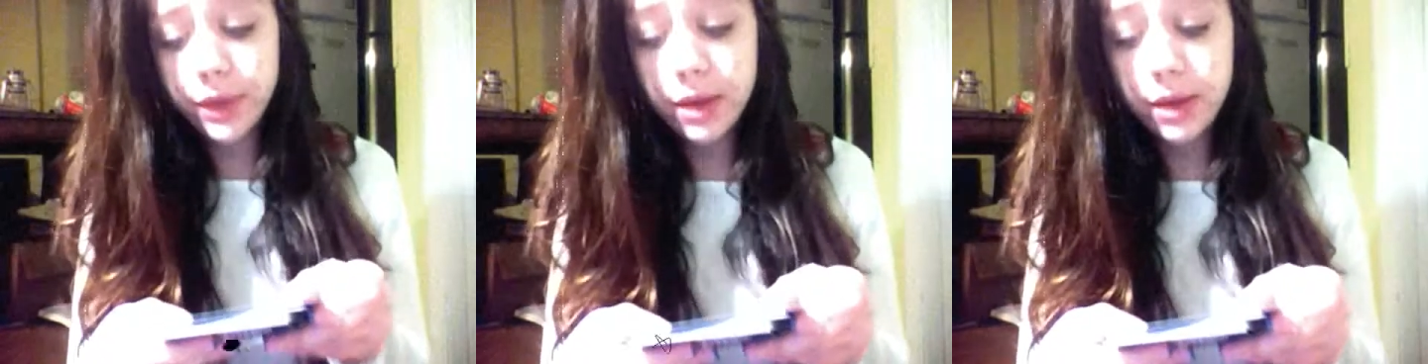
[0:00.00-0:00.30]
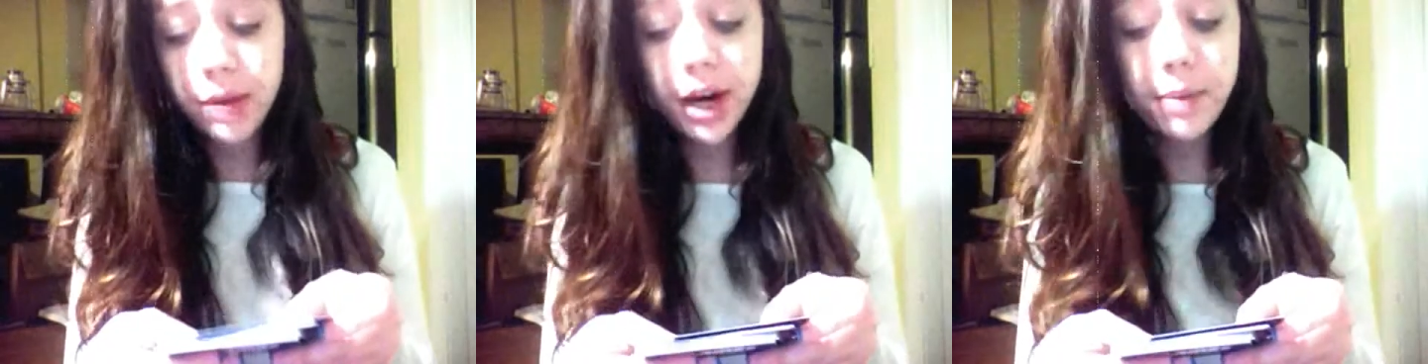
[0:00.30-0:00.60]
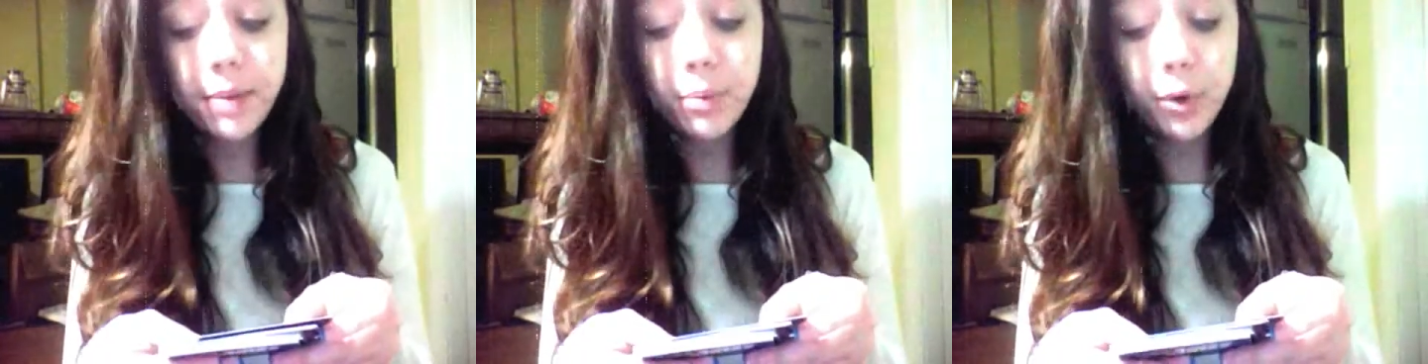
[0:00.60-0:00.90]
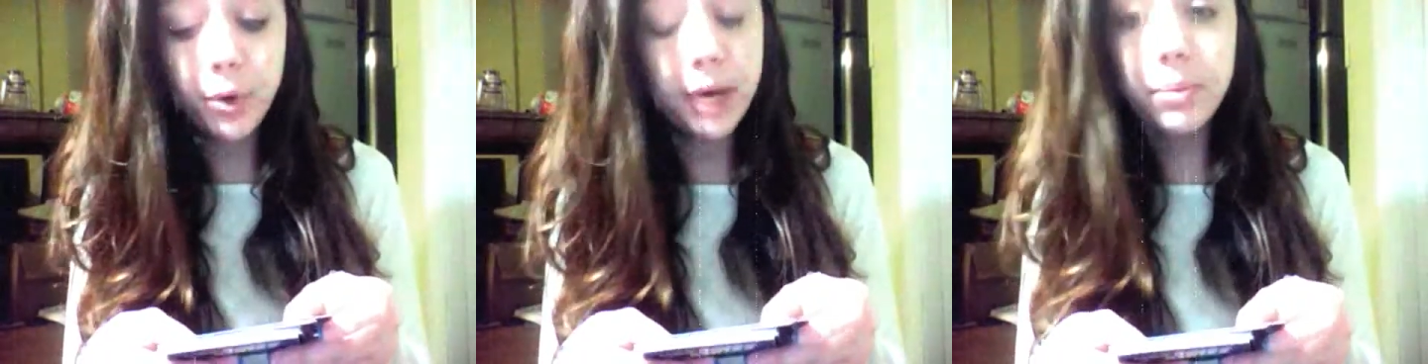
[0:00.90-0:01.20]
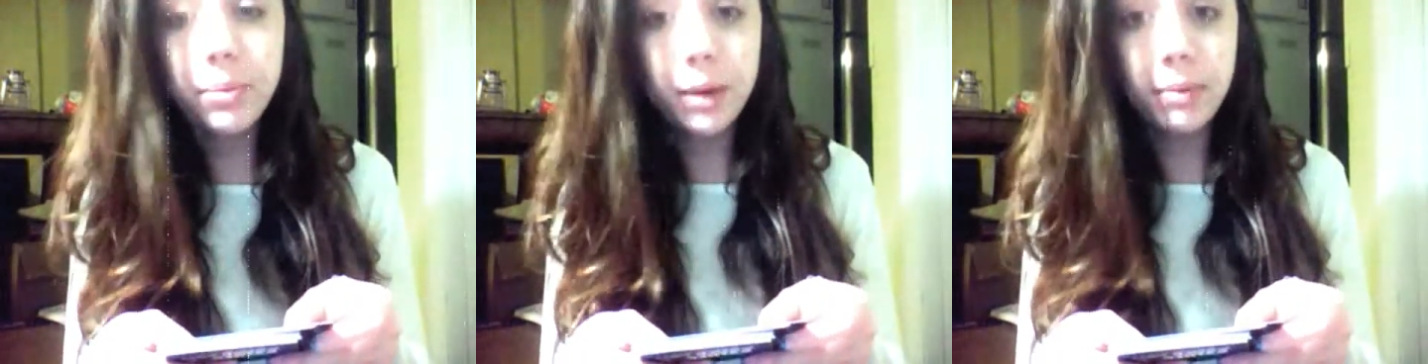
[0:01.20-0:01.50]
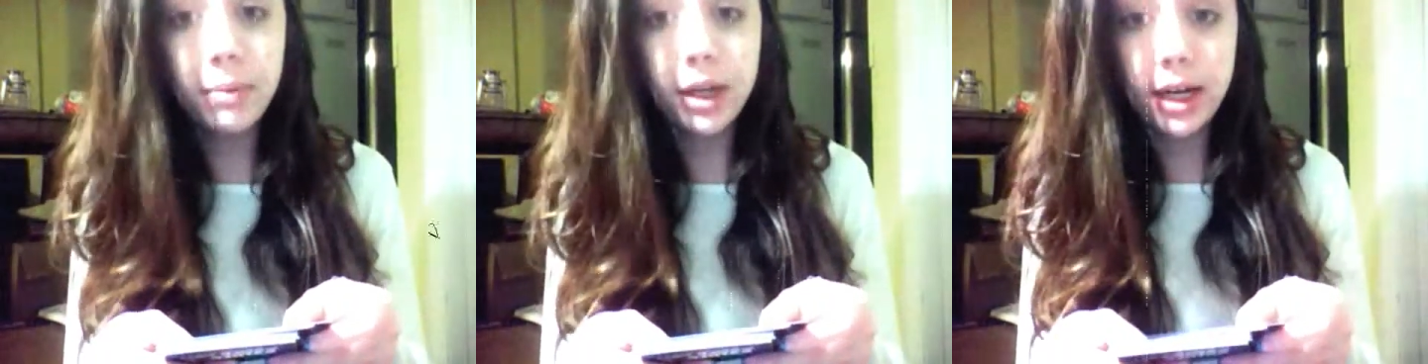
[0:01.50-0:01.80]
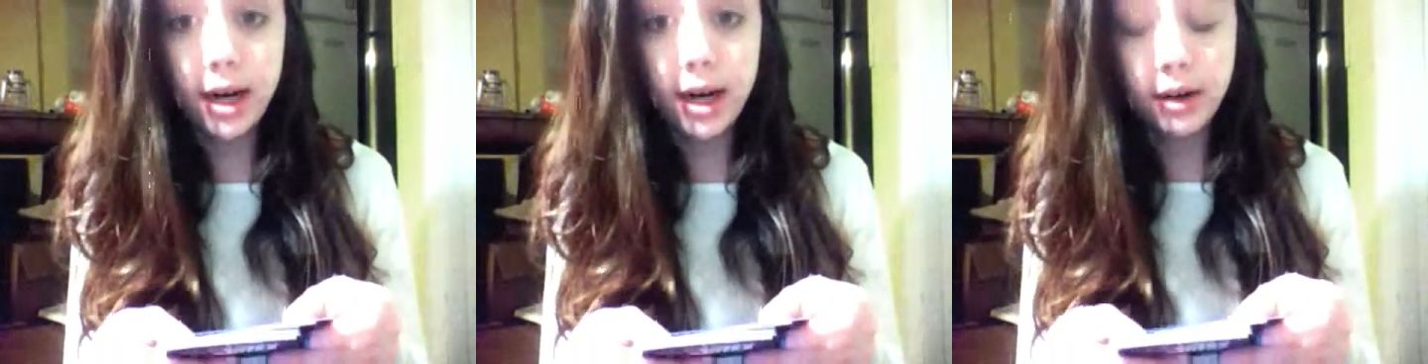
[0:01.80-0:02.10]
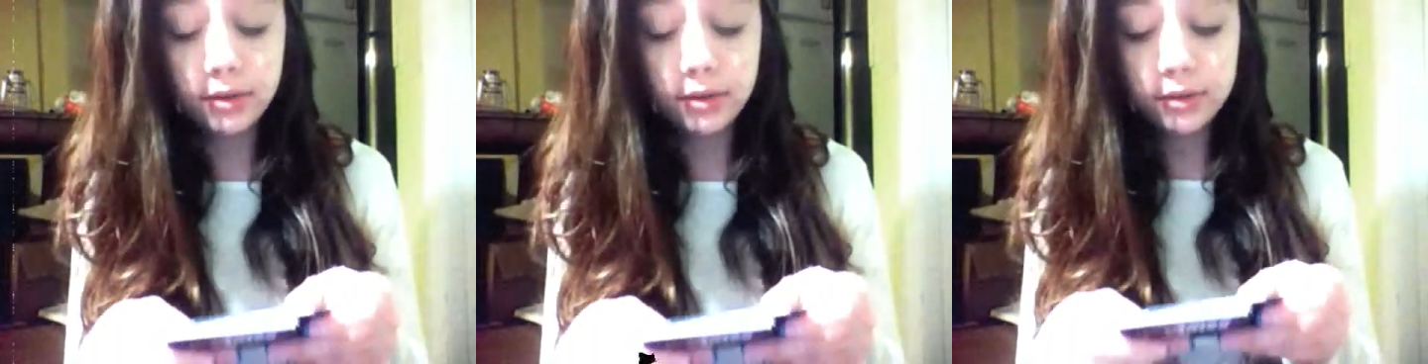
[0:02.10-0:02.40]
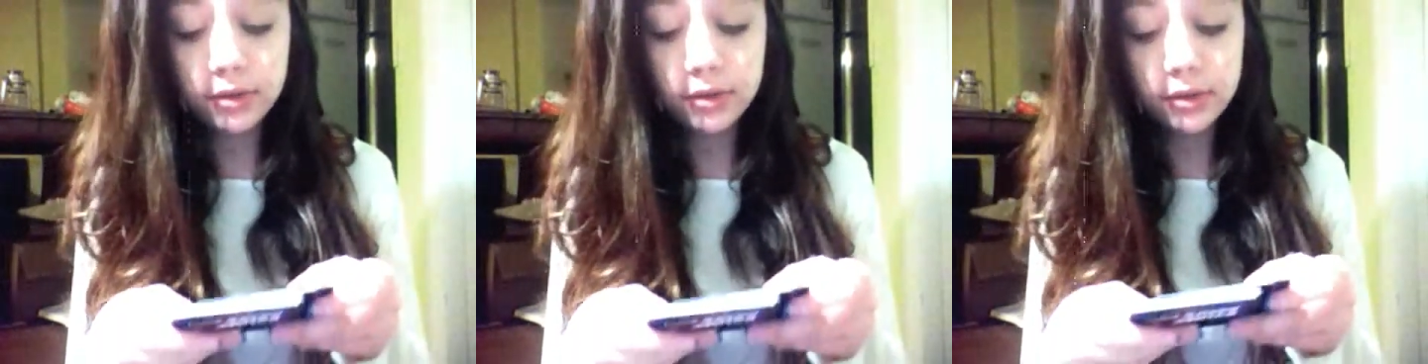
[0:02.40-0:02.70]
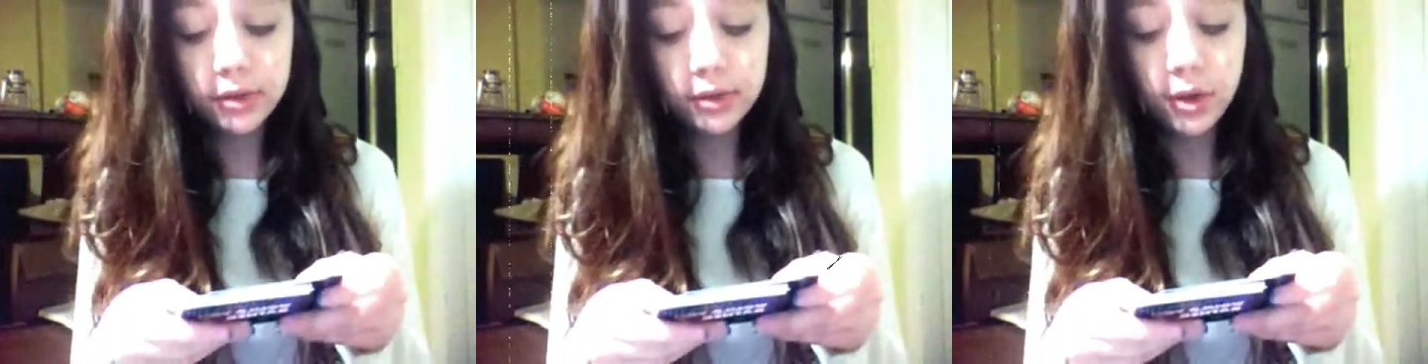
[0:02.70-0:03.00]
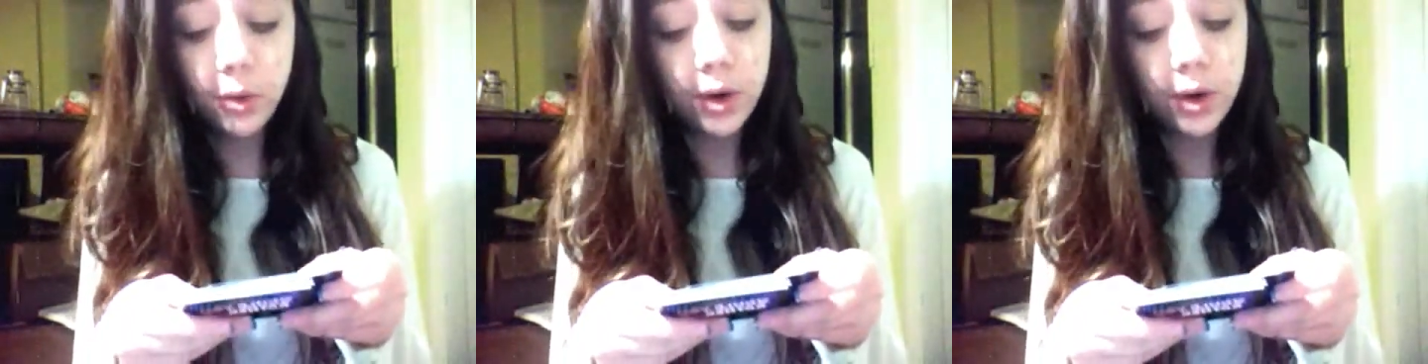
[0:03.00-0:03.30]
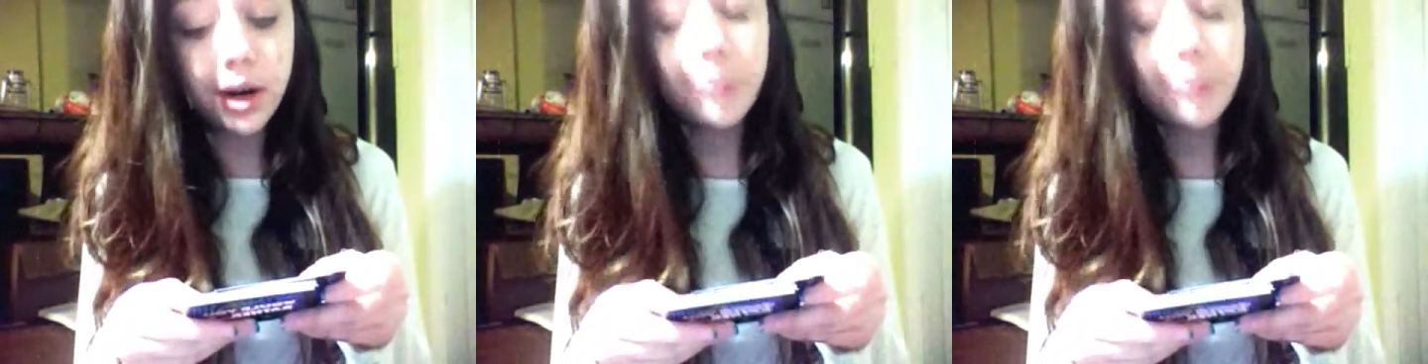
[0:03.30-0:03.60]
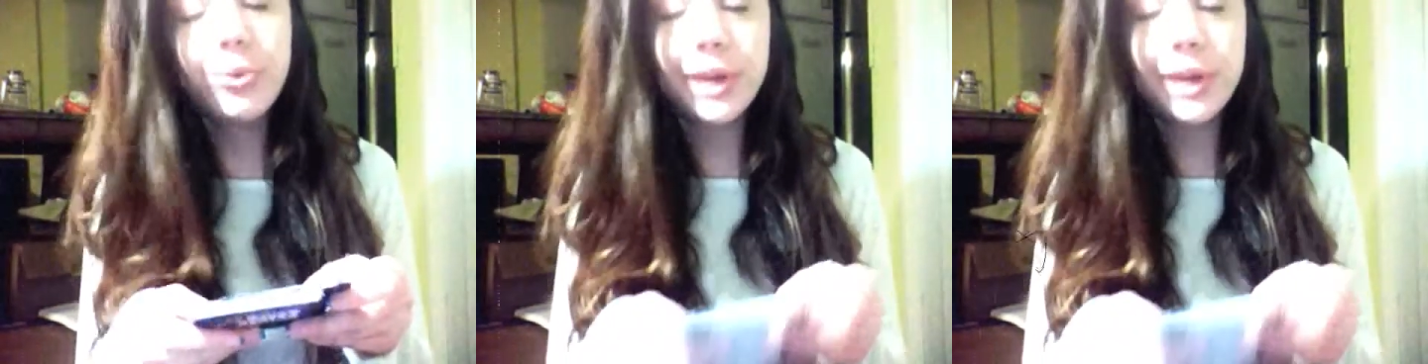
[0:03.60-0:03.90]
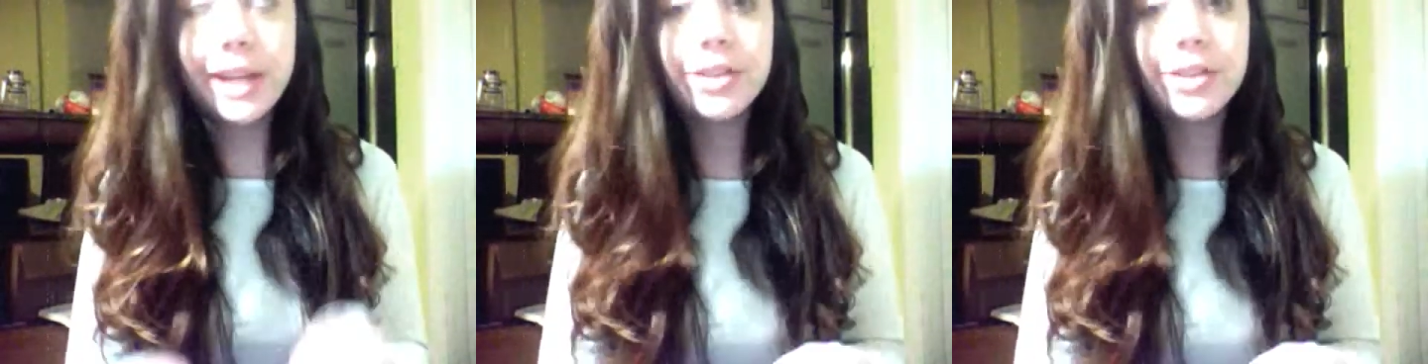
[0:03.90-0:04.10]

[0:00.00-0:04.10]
marry a boring millionaire or a brilliant